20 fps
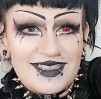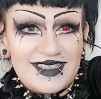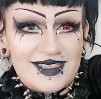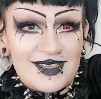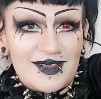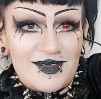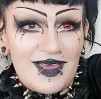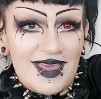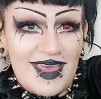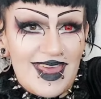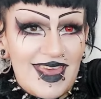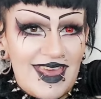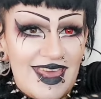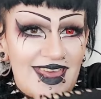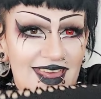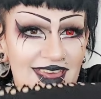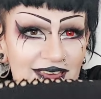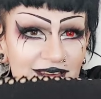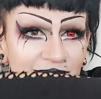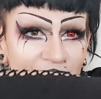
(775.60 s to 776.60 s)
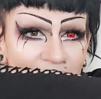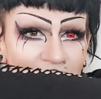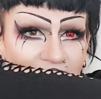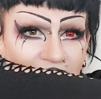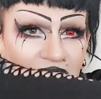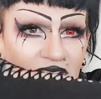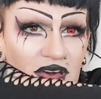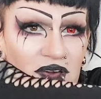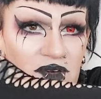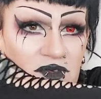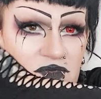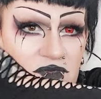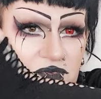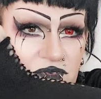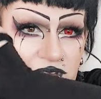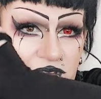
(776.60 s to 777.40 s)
So here we have.